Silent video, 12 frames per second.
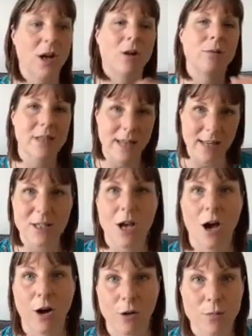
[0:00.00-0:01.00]
I was then into
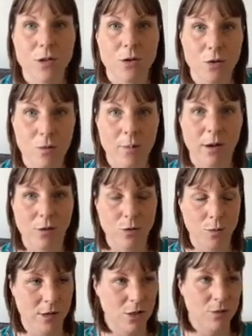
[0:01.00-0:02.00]
homeschool mode,
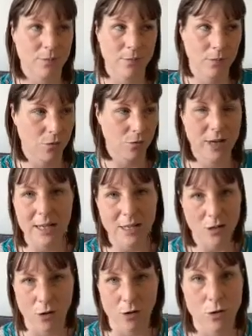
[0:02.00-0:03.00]
which really
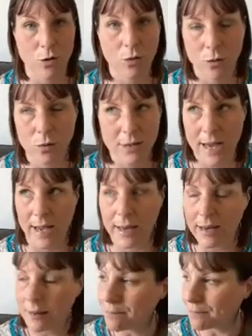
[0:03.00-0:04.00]
took us all
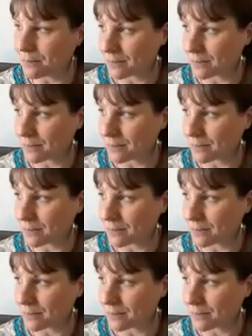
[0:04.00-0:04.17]
day.